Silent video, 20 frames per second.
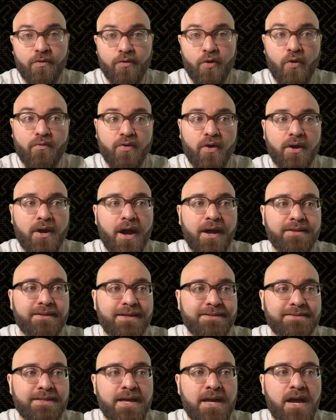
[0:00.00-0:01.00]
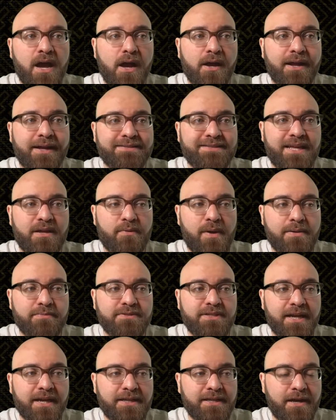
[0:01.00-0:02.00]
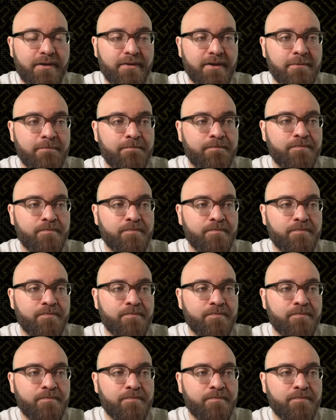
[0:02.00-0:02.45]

the overall contest against that Rams secondary.